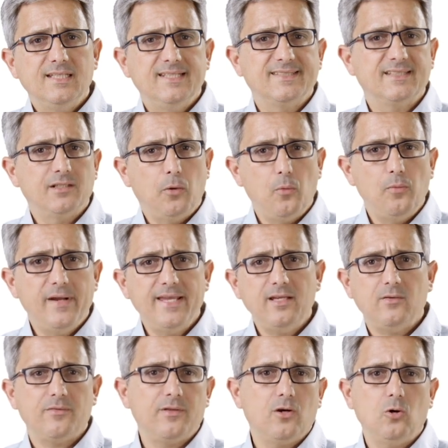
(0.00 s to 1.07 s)
is an
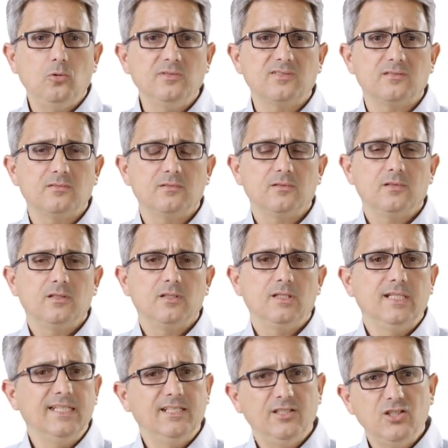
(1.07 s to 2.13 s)
array on the host,
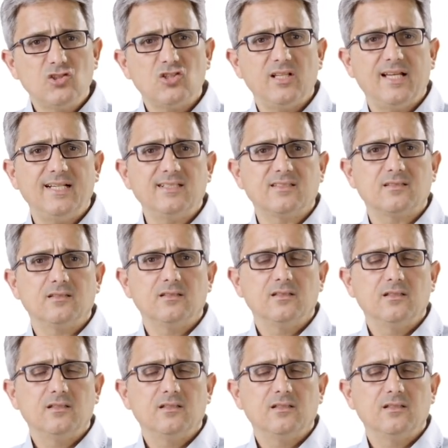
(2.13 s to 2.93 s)
initialized.